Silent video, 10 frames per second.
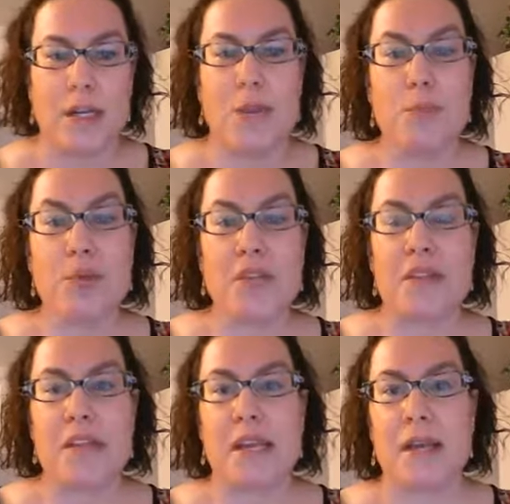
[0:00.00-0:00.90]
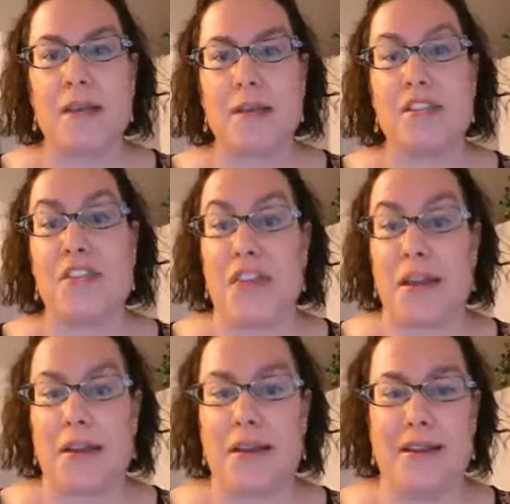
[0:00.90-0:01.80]
completely
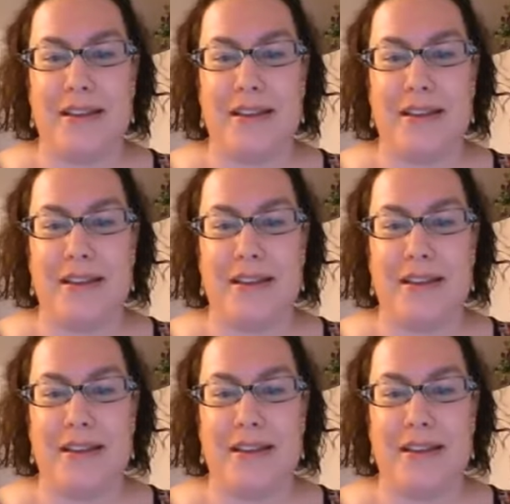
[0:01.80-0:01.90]
synthetic.